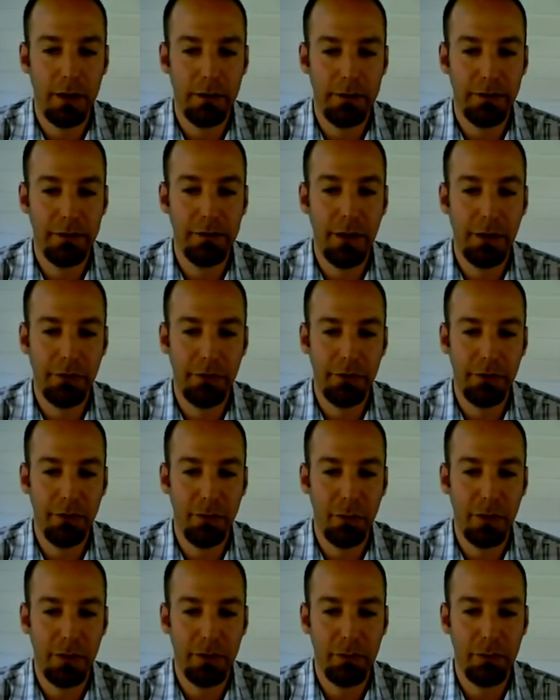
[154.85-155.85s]
discussions
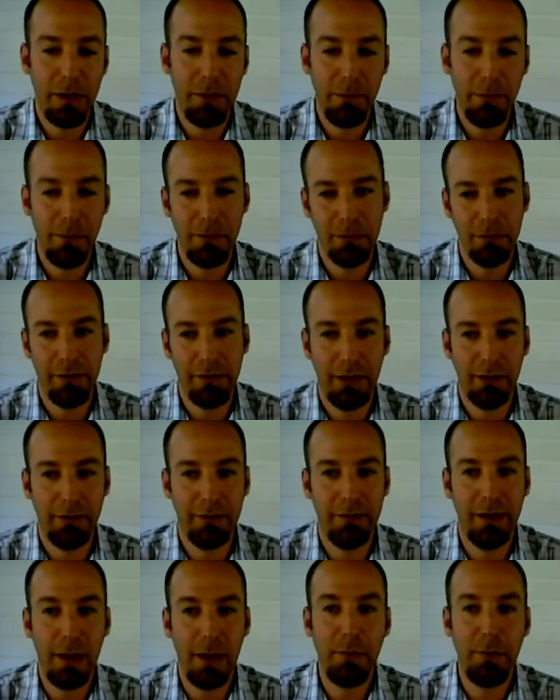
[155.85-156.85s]
was maybe we should take a
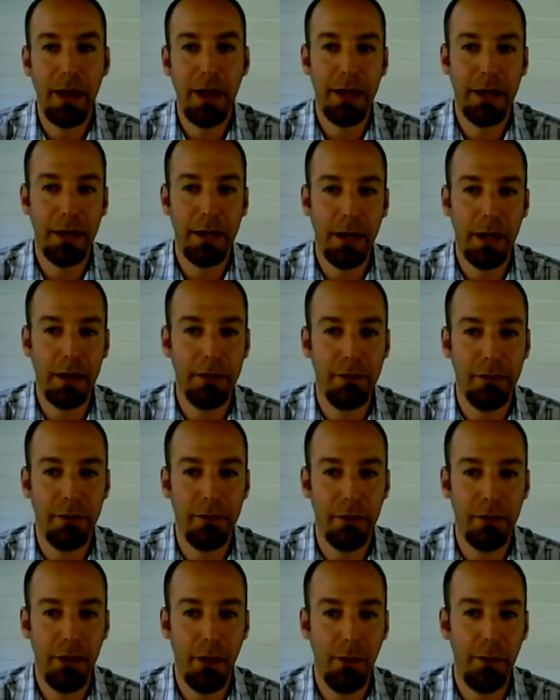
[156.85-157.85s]
step back and
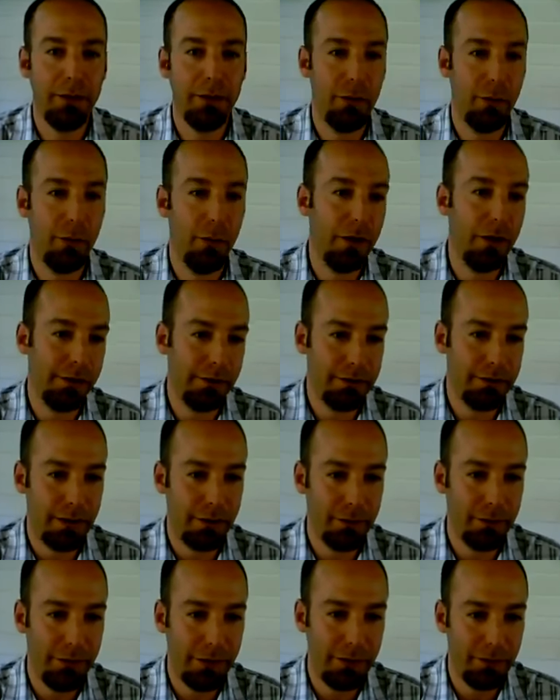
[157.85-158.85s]
go into
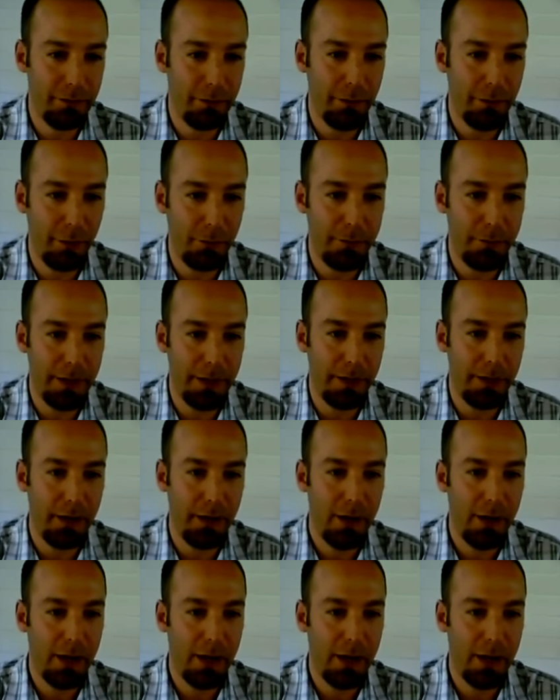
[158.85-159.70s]
RSS feeds a little bit